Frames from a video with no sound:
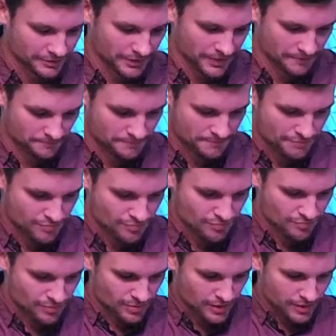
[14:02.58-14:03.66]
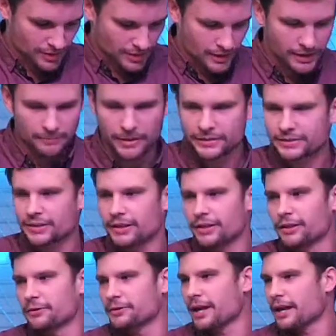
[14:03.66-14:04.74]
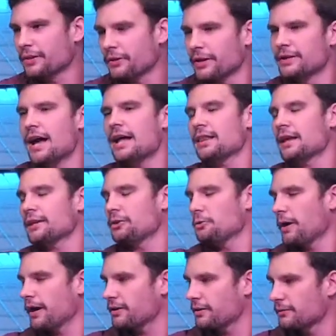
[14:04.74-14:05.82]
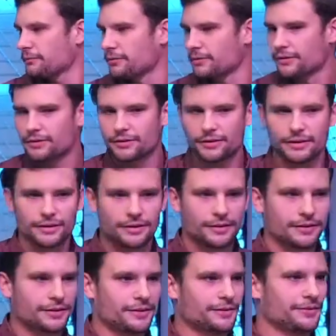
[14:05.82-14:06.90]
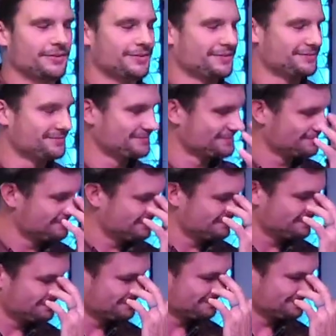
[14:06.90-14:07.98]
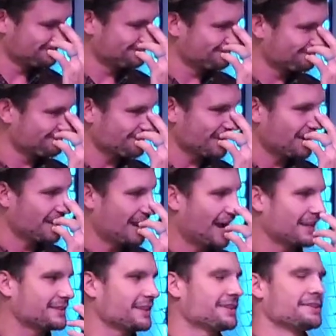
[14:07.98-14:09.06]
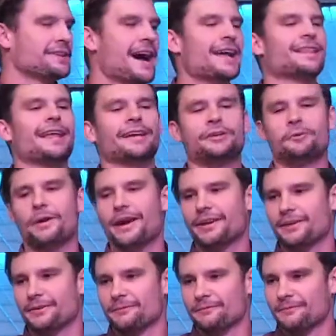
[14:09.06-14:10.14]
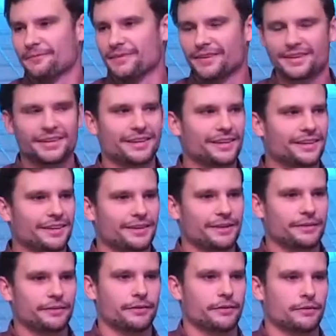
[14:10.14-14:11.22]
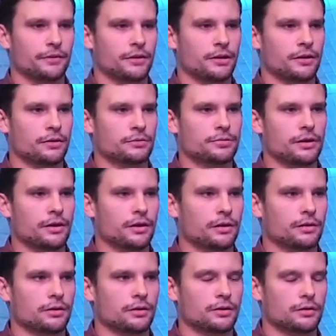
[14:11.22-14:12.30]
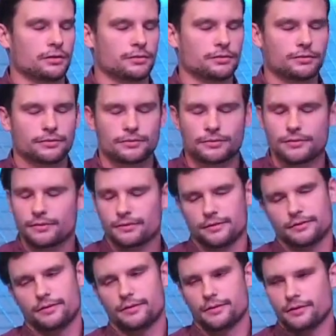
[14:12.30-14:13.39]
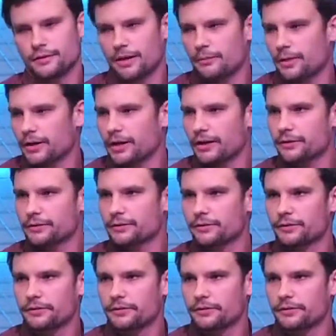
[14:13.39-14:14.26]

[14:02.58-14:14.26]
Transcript: Okay. Everybody say hello, Tyler. And not like you hate him. Hello. I said not like you hate him. Hello, Tyler. Come on, guys.